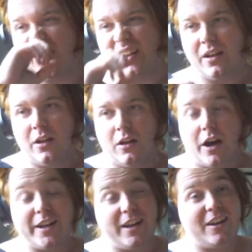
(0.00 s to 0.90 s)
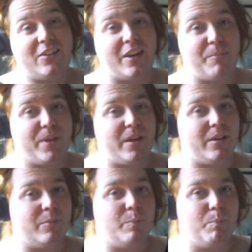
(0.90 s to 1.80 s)
I needed something
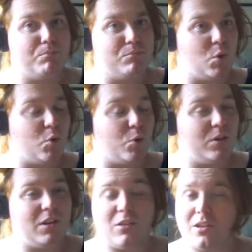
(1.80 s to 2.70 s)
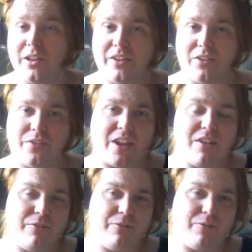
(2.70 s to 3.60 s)
more along the lines of safe
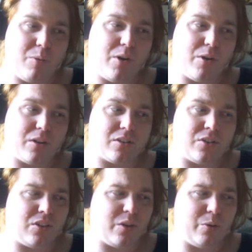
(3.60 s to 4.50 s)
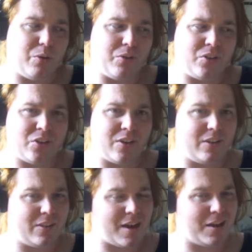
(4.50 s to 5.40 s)
for work to use
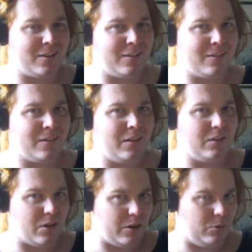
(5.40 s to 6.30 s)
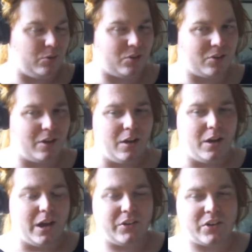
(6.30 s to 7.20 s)
than those. I
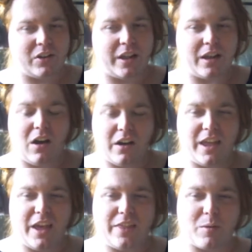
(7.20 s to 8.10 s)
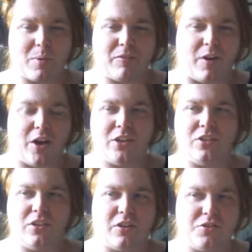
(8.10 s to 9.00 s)
was all like, oh yeah, that'll be fine. You know,
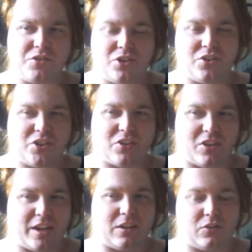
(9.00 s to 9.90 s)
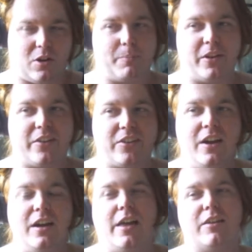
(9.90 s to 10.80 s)
she's just, like, topless,
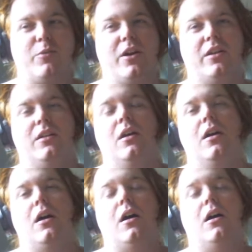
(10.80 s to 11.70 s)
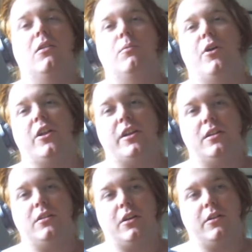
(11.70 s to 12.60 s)
and went, oh, Molly, you
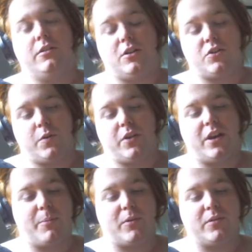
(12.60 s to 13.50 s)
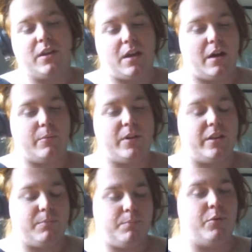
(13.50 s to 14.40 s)
know, you drew in the nipples. You can't really
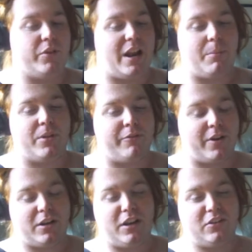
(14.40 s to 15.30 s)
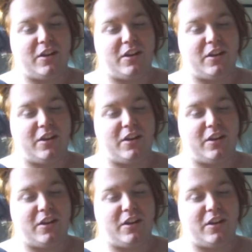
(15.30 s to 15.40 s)
put that up on the fucking internet.